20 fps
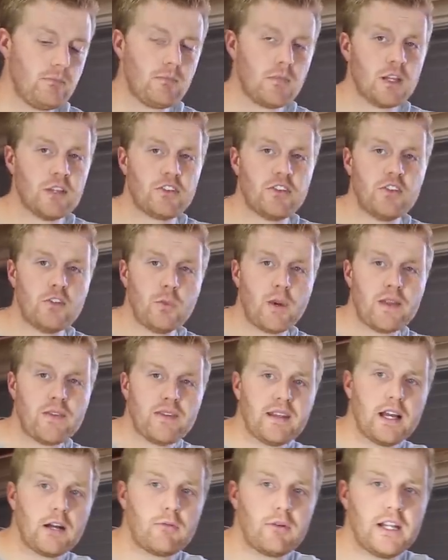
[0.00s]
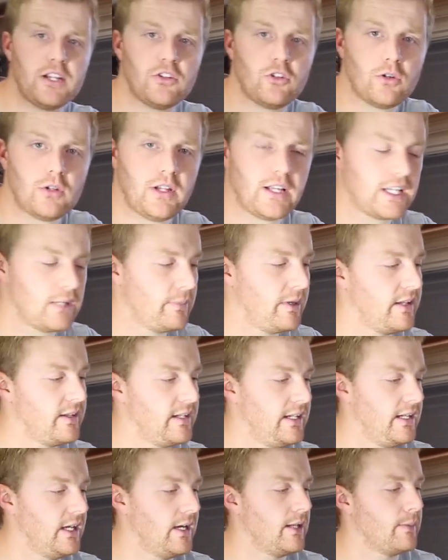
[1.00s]
So this is one thing I really do like about
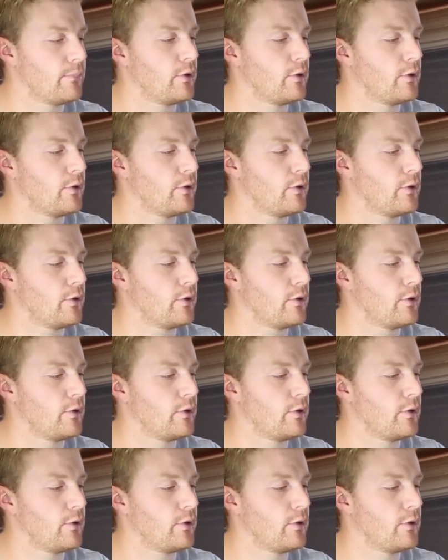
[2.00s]
the